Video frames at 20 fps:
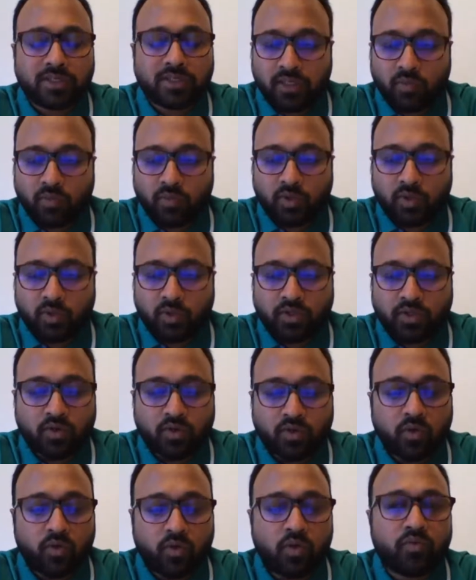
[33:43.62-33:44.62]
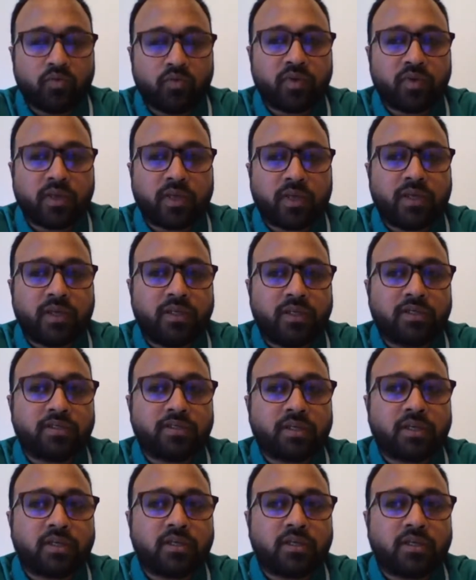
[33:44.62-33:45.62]
the question over again
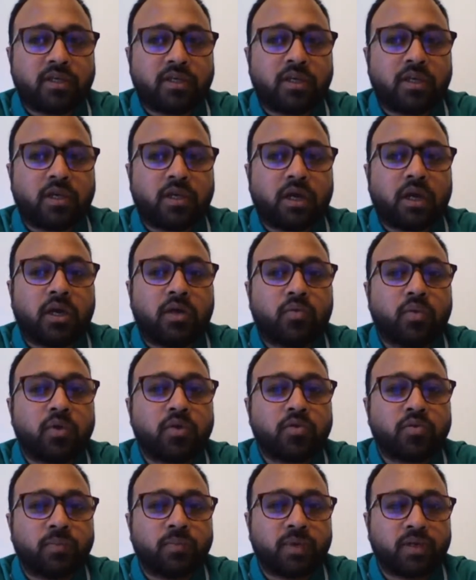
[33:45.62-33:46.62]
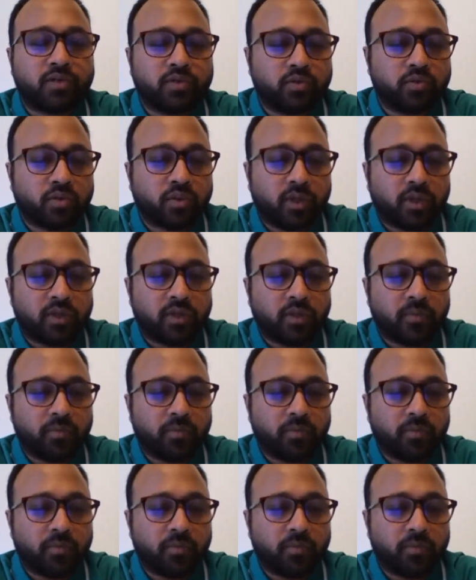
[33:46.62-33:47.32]
is that I want to make sure that